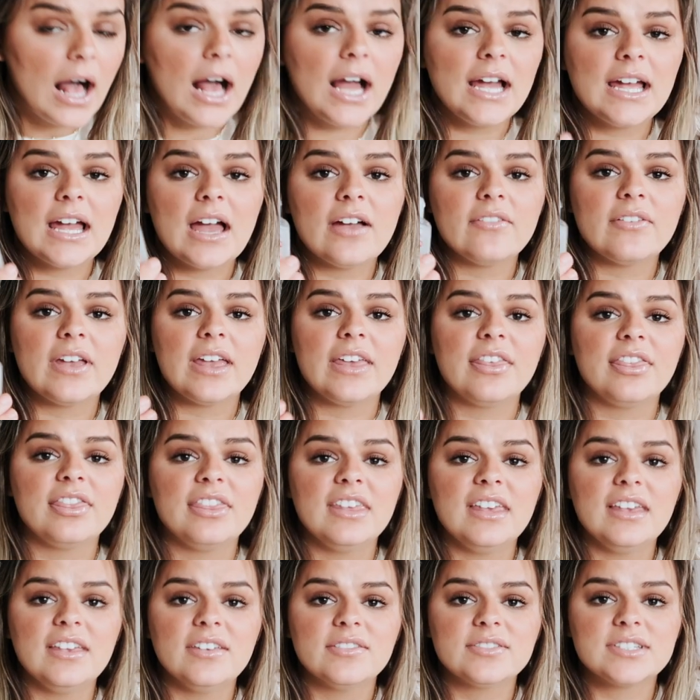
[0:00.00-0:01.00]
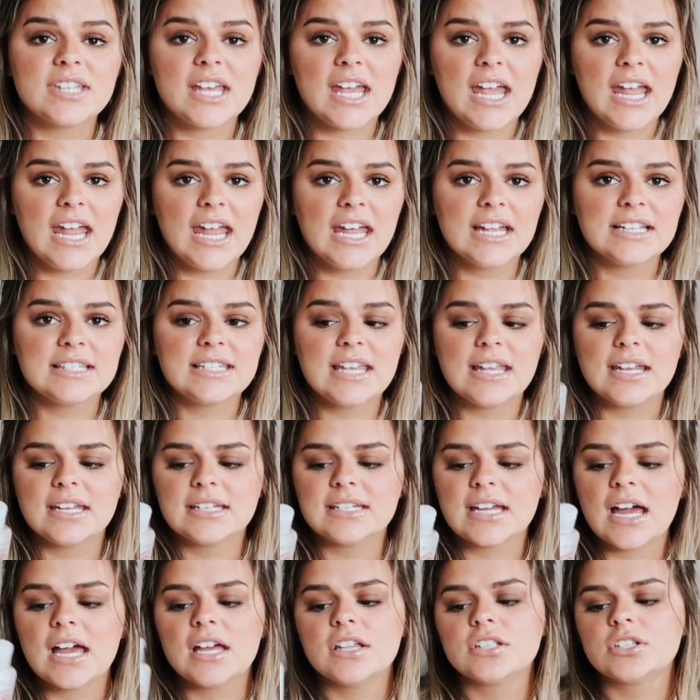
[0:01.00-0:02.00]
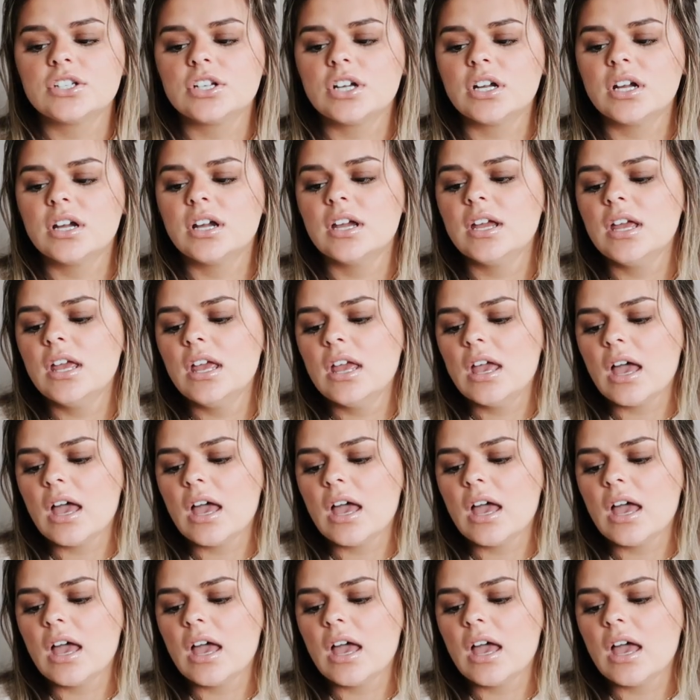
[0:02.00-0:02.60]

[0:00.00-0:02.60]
I have a Thieves hand sanitizer.